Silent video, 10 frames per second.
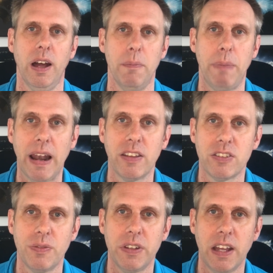balance
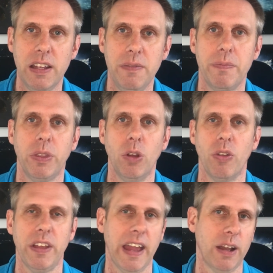of the day, not
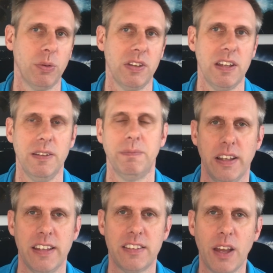the equity.
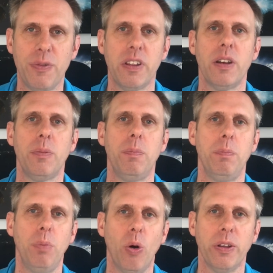It's definitely a
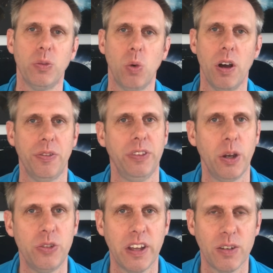point worth
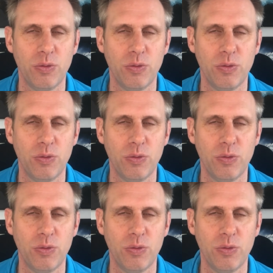noting and